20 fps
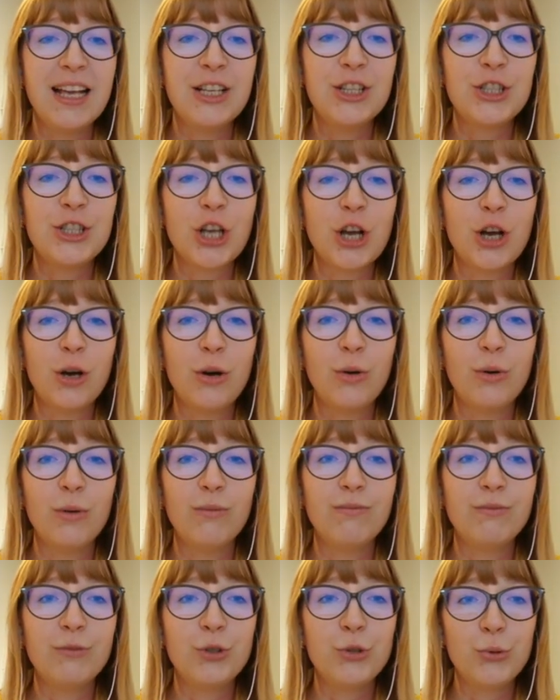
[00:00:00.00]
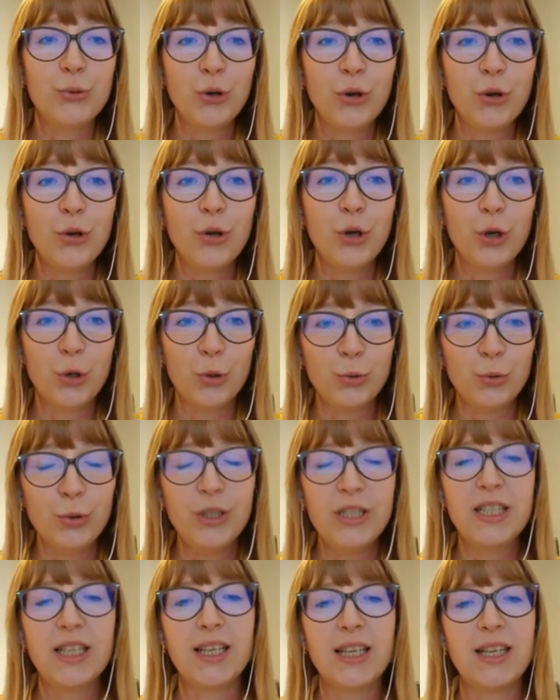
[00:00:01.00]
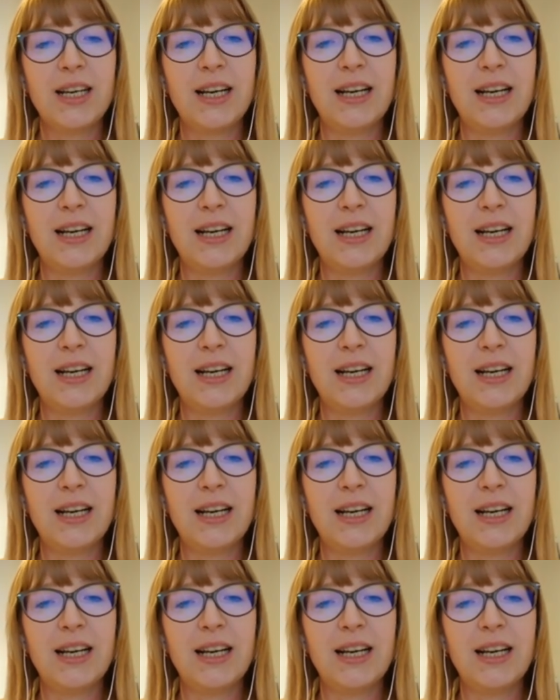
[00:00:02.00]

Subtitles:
So to conclude,